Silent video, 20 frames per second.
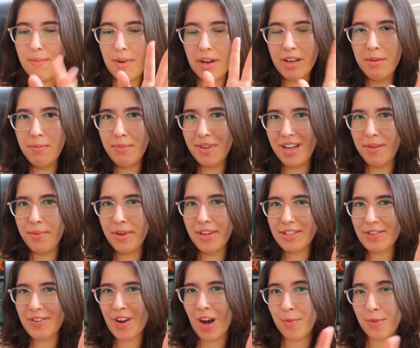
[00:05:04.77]
not gonna play it because
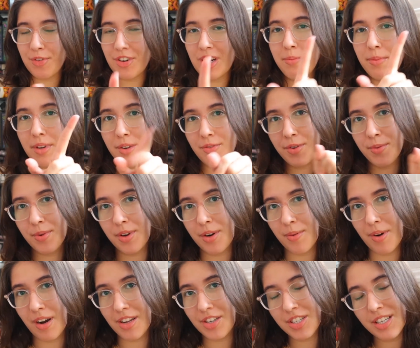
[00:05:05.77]
of copyright, but if you wanna
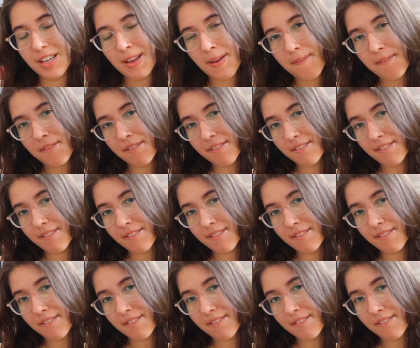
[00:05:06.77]
watch it,